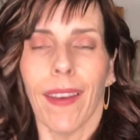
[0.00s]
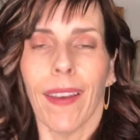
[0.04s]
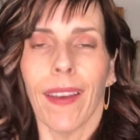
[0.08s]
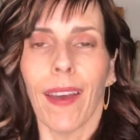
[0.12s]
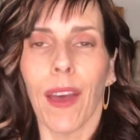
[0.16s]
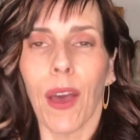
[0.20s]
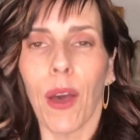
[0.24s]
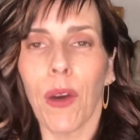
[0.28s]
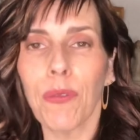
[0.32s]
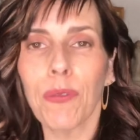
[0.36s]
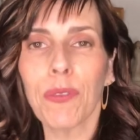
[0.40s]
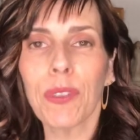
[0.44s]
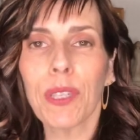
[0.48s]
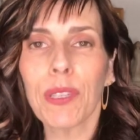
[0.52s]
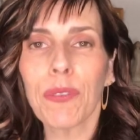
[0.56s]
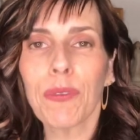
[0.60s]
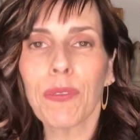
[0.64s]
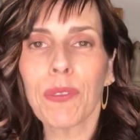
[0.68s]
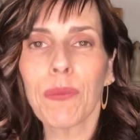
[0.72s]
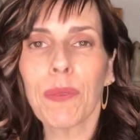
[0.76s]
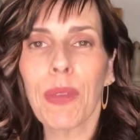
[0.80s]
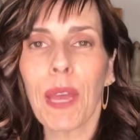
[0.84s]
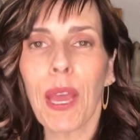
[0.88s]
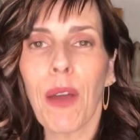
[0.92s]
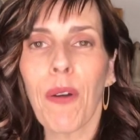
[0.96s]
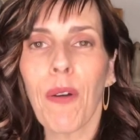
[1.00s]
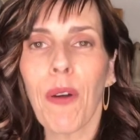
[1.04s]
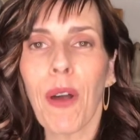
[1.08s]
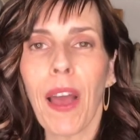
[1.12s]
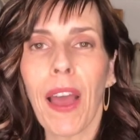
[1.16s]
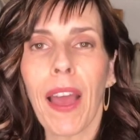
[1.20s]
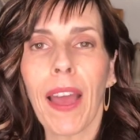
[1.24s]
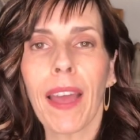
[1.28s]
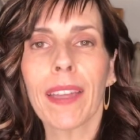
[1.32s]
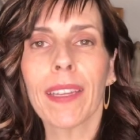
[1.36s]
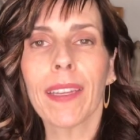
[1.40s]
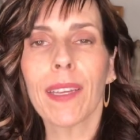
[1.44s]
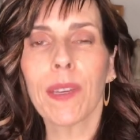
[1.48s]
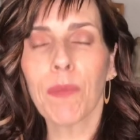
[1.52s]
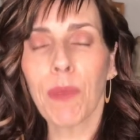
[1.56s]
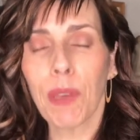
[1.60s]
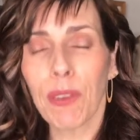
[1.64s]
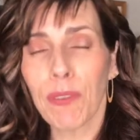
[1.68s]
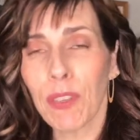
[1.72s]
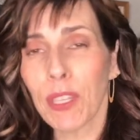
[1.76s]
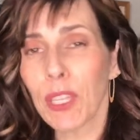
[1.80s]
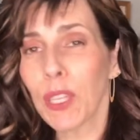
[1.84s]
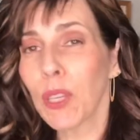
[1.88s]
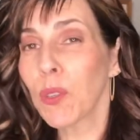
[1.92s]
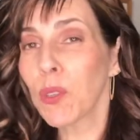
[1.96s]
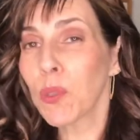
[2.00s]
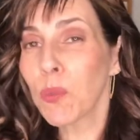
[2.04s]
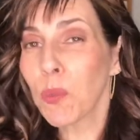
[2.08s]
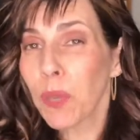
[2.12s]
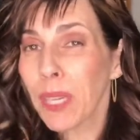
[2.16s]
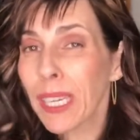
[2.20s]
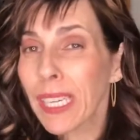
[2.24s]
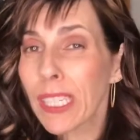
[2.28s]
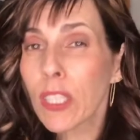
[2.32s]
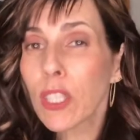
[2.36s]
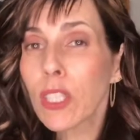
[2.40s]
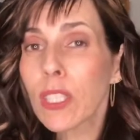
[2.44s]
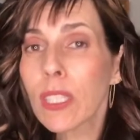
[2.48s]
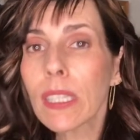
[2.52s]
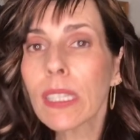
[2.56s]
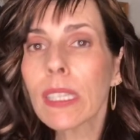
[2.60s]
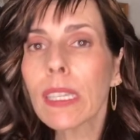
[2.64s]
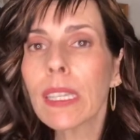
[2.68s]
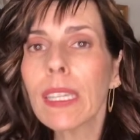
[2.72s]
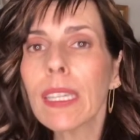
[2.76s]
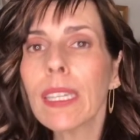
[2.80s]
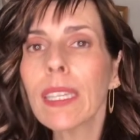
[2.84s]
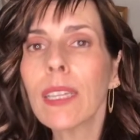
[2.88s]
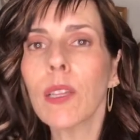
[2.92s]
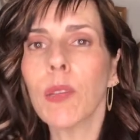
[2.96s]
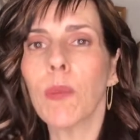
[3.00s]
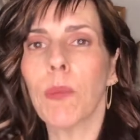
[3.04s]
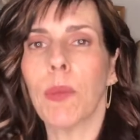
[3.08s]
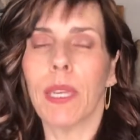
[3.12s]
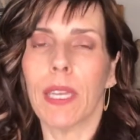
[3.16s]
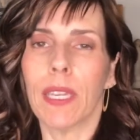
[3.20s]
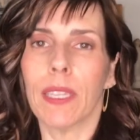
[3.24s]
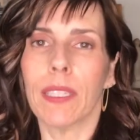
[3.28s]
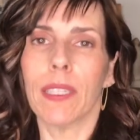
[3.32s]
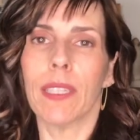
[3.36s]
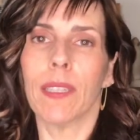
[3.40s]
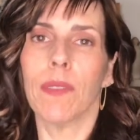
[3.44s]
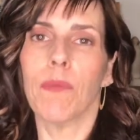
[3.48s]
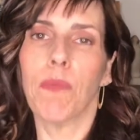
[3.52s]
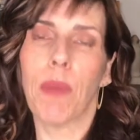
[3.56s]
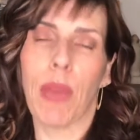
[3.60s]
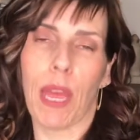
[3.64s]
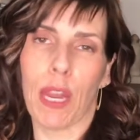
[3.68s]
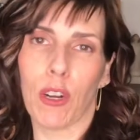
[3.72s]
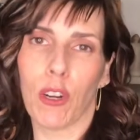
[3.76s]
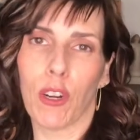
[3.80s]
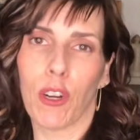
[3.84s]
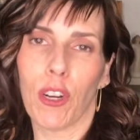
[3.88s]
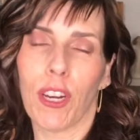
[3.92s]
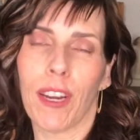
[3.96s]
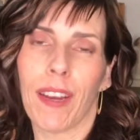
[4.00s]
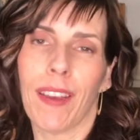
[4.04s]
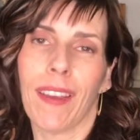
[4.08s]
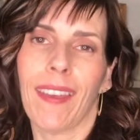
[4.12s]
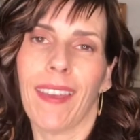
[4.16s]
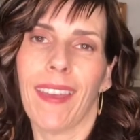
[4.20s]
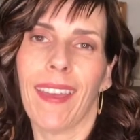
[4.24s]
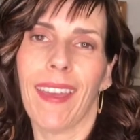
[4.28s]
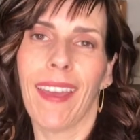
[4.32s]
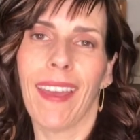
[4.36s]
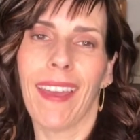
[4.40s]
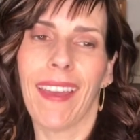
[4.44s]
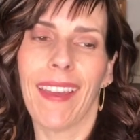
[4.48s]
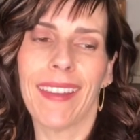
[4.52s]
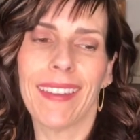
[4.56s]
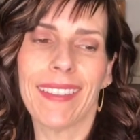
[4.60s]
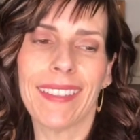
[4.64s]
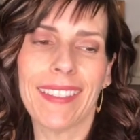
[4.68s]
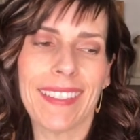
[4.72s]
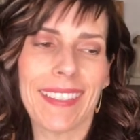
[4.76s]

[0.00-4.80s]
hopefully from now on, my videos will get just a little bit better. And